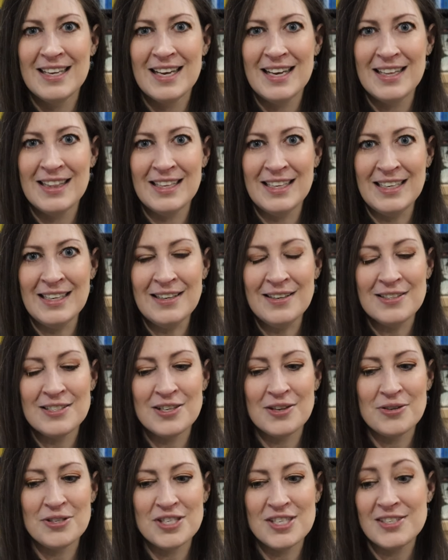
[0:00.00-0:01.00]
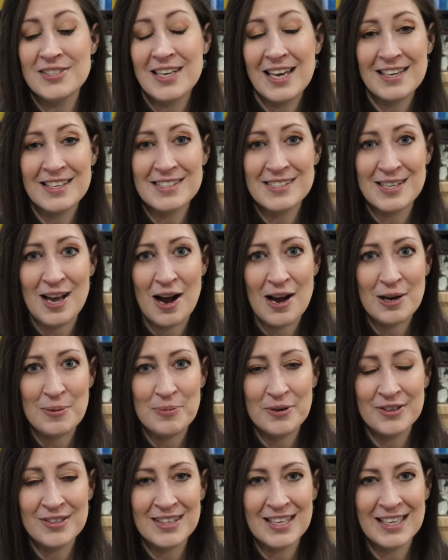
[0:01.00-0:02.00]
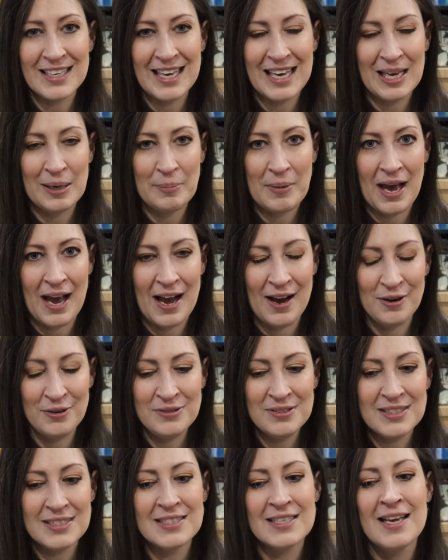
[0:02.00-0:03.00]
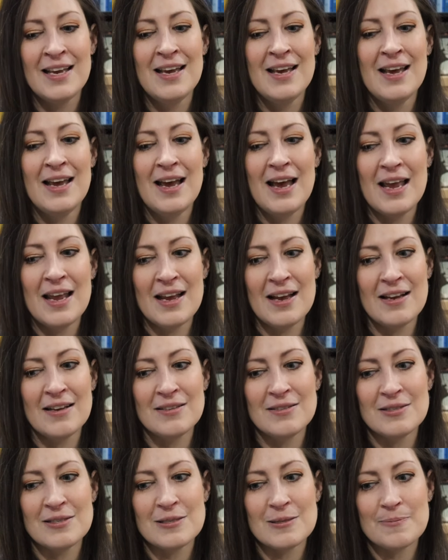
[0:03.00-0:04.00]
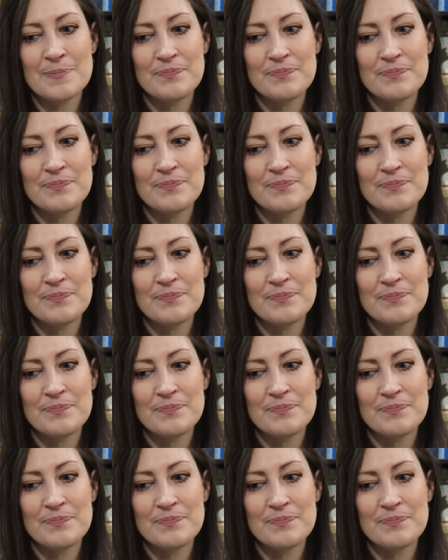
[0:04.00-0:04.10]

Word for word: I think. So she's got a sock book that came out, and